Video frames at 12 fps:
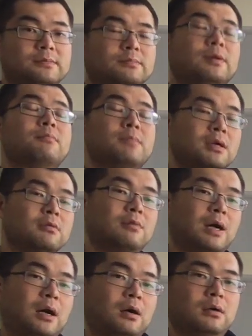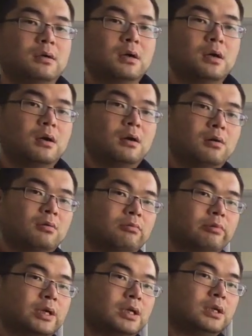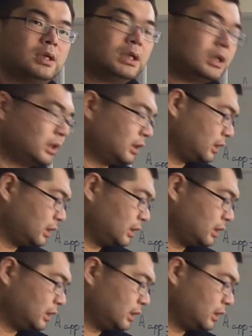But meanwhile, we